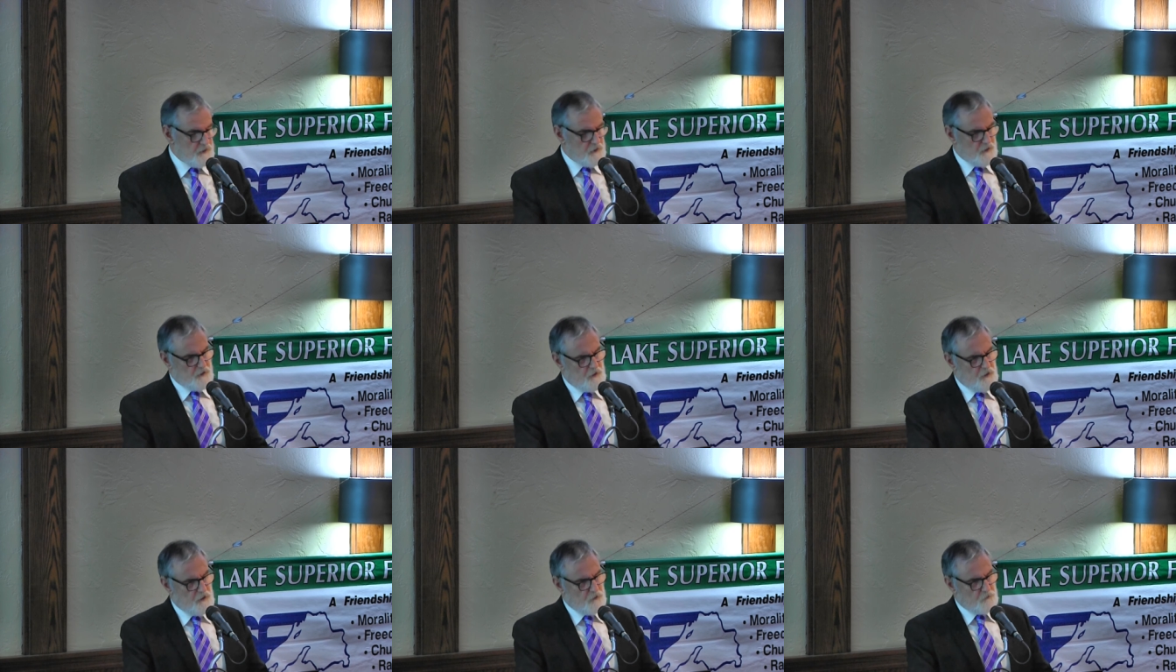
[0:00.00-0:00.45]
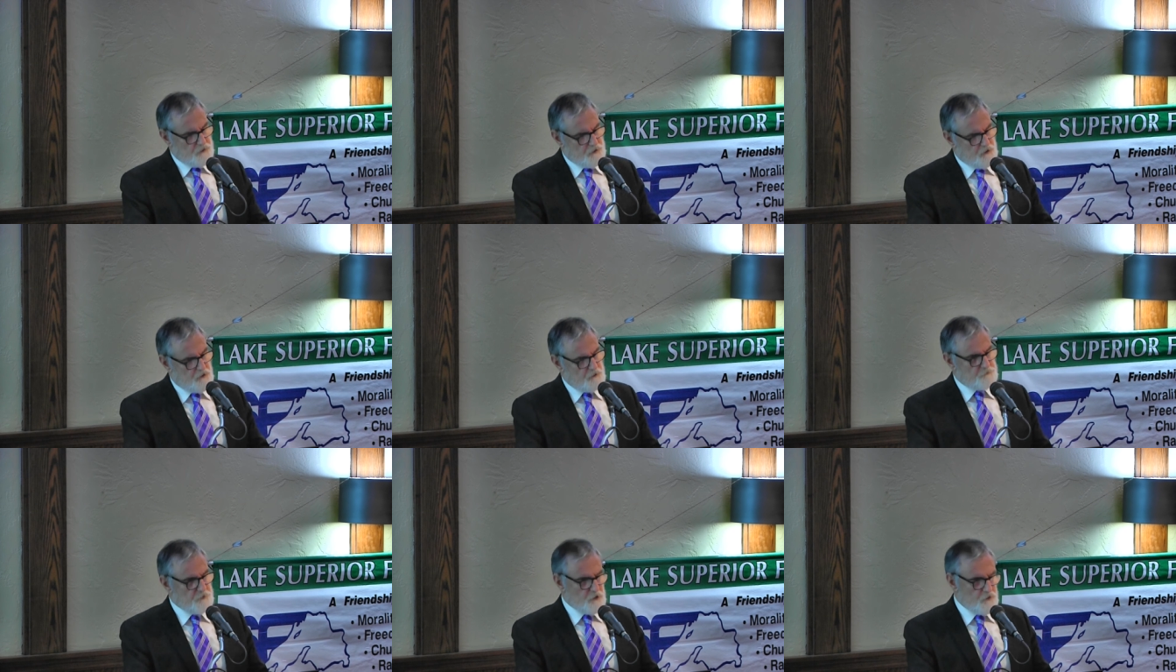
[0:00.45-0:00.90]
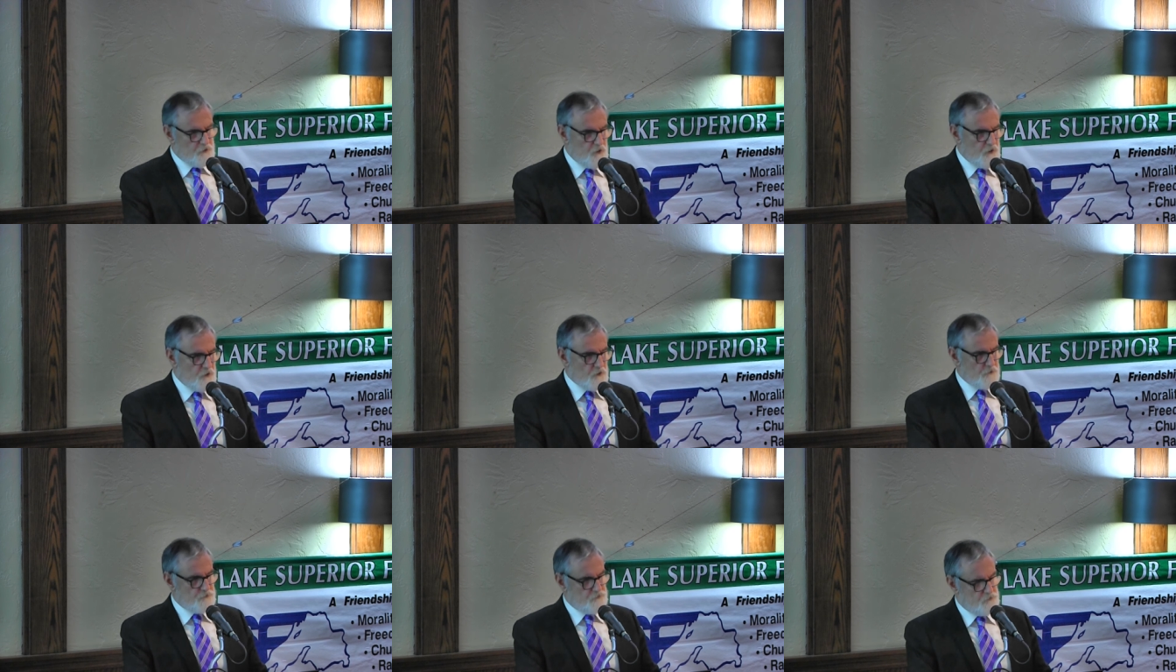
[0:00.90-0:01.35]
Uh, we got to burn
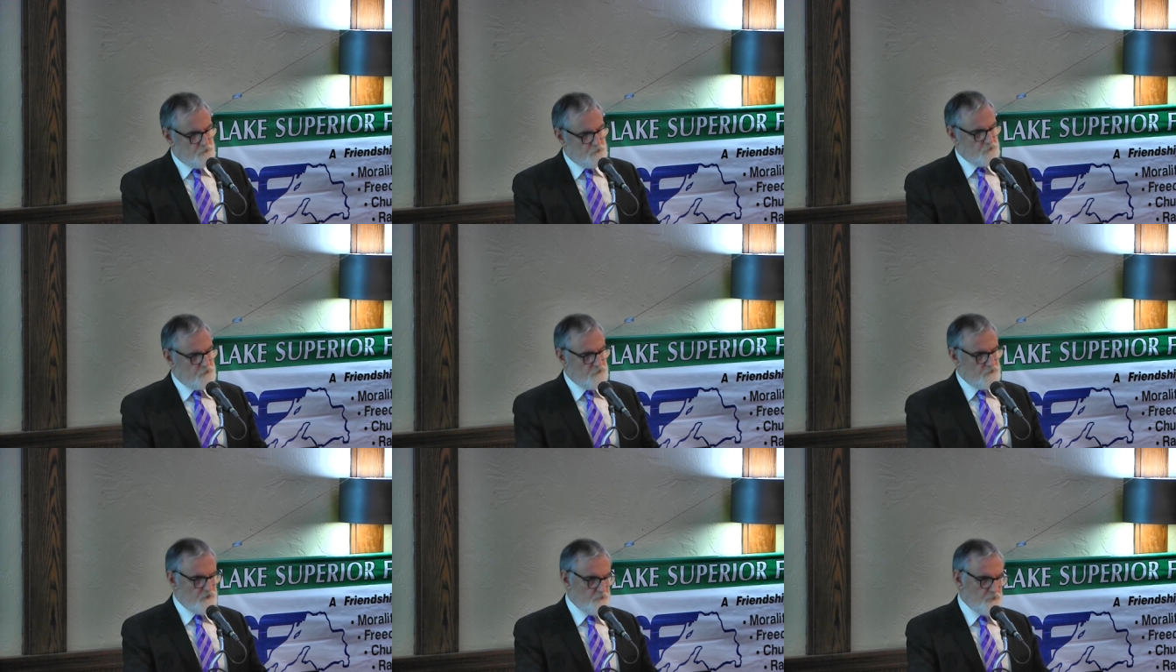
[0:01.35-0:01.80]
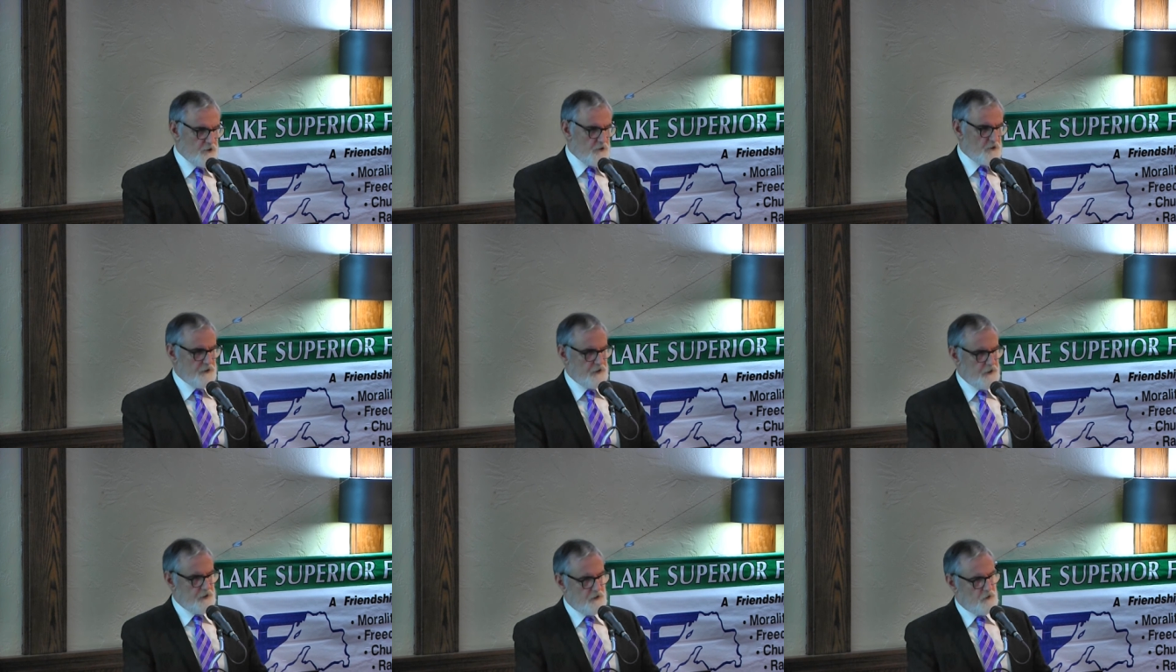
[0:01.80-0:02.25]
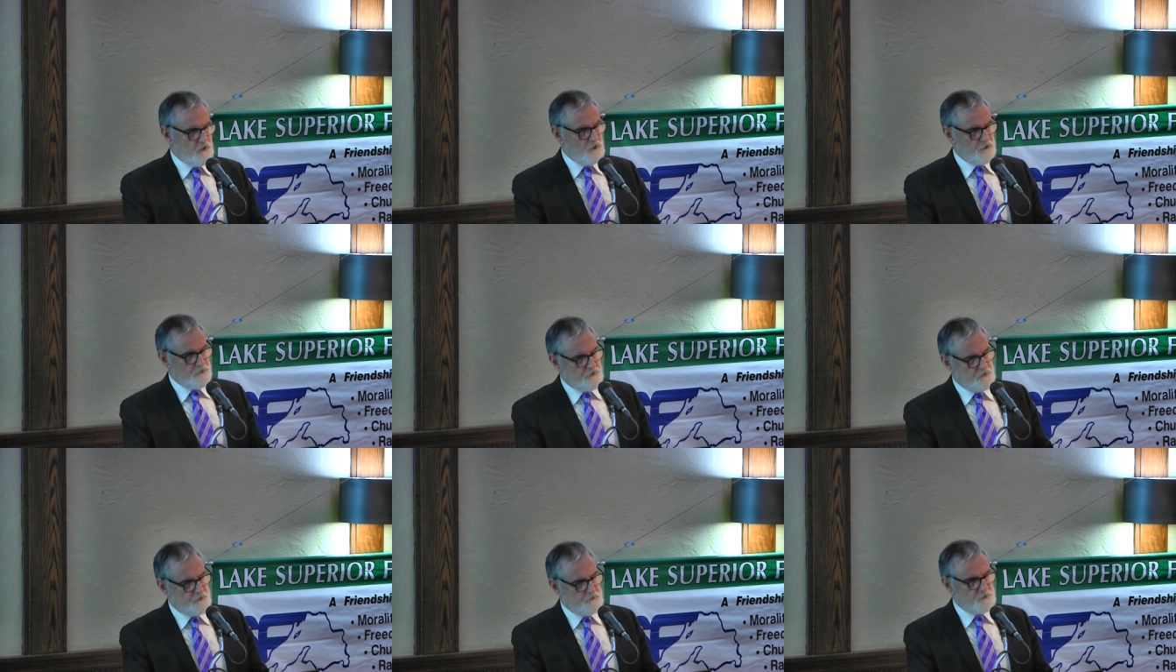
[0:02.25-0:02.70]
all the Jews and we got to take all
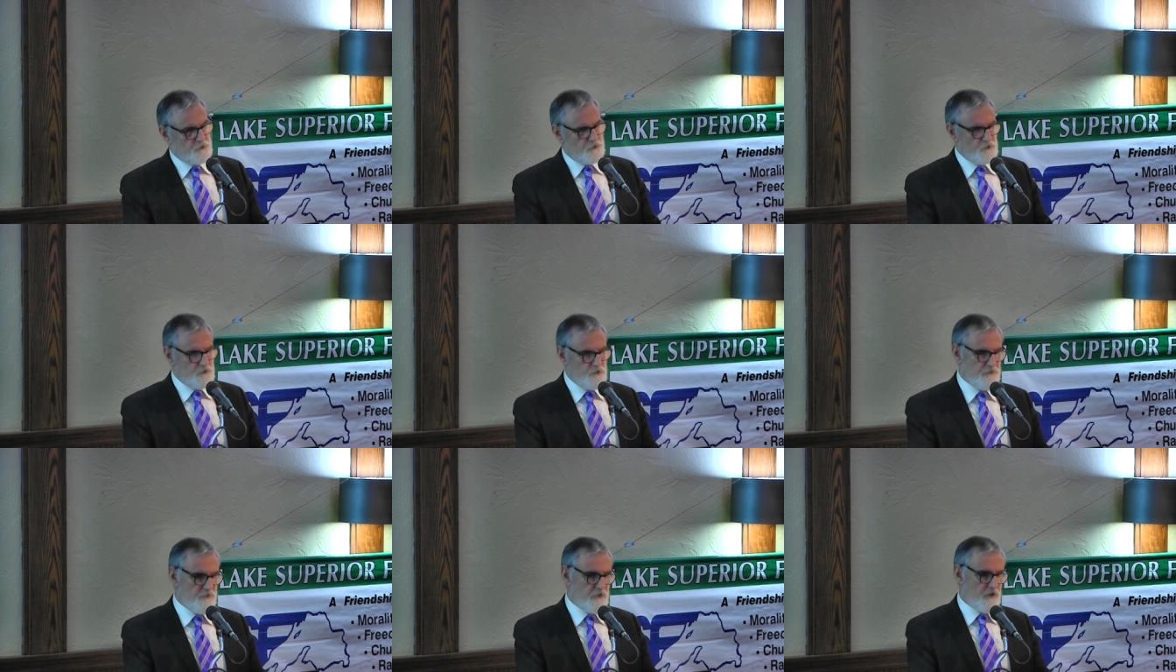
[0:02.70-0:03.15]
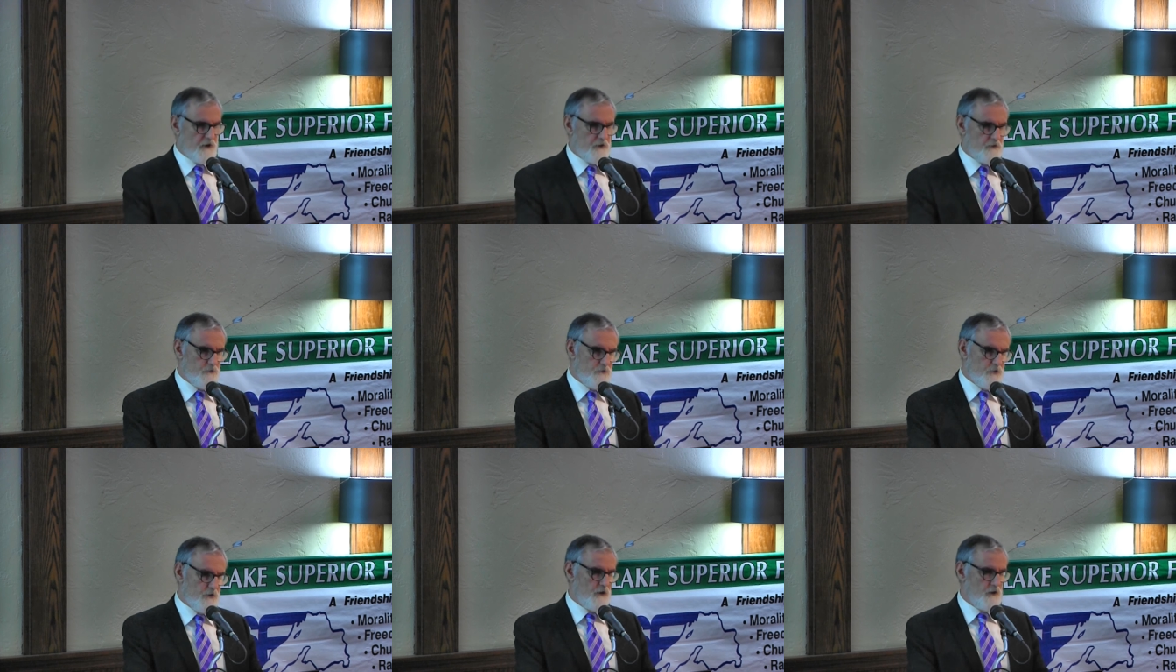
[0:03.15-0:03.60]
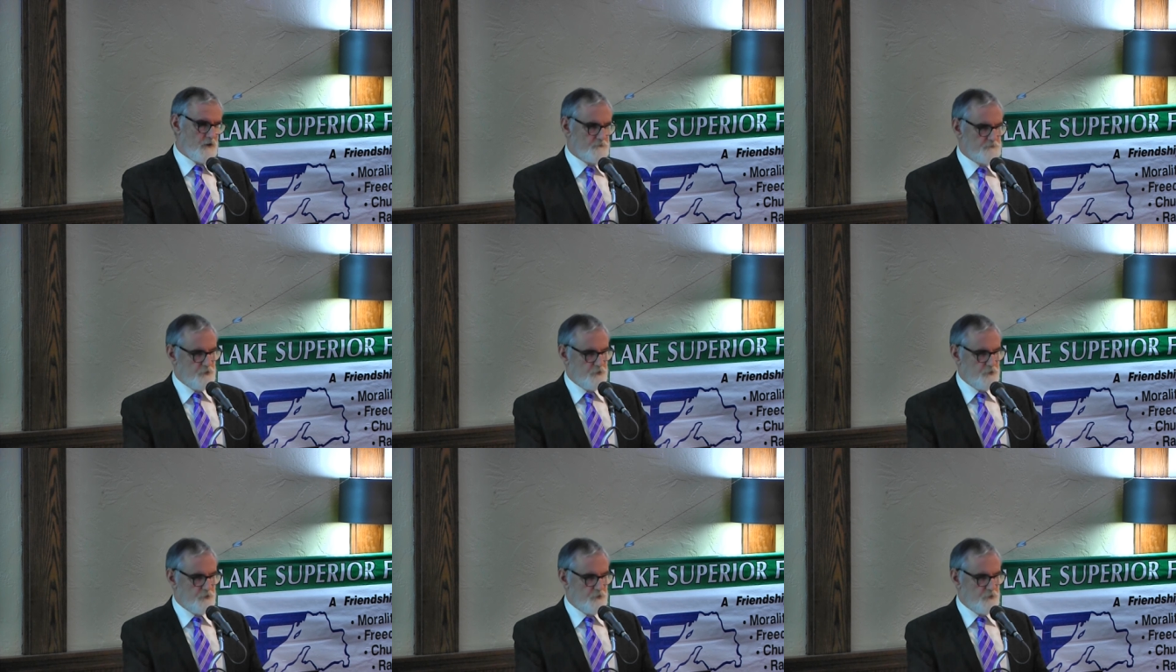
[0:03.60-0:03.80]
the liberals and uh,